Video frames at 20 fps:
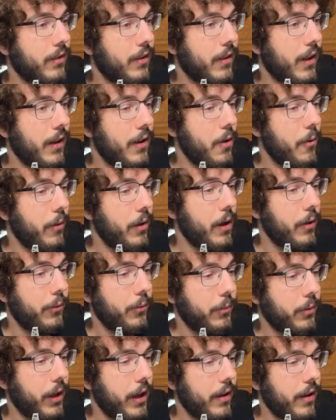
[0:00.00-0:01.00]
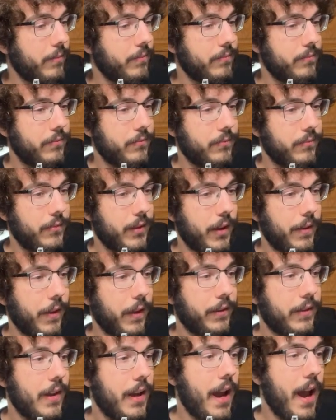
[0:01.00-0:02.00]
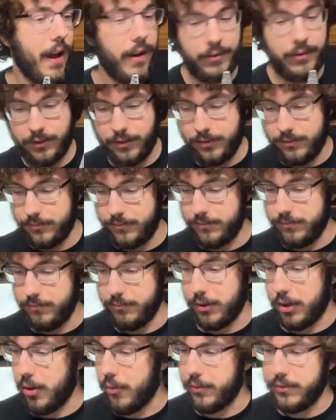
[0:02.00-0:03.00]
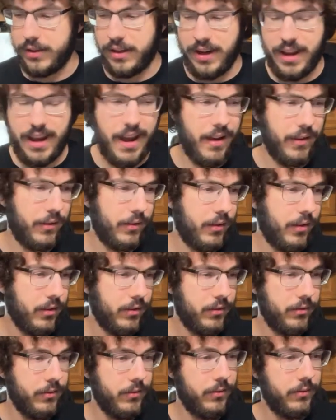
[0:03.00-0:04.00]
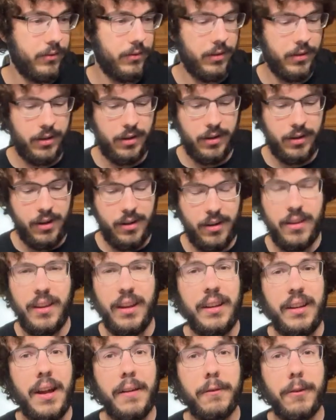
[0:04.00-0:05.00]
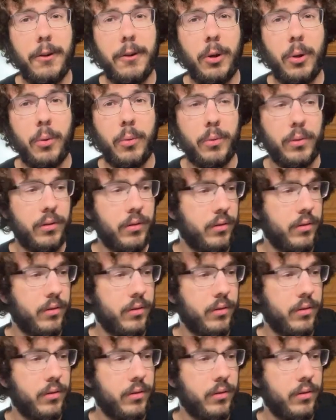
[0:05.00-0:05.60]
That no one else will get. Unless they ask. But no one's gonna ask. They never do.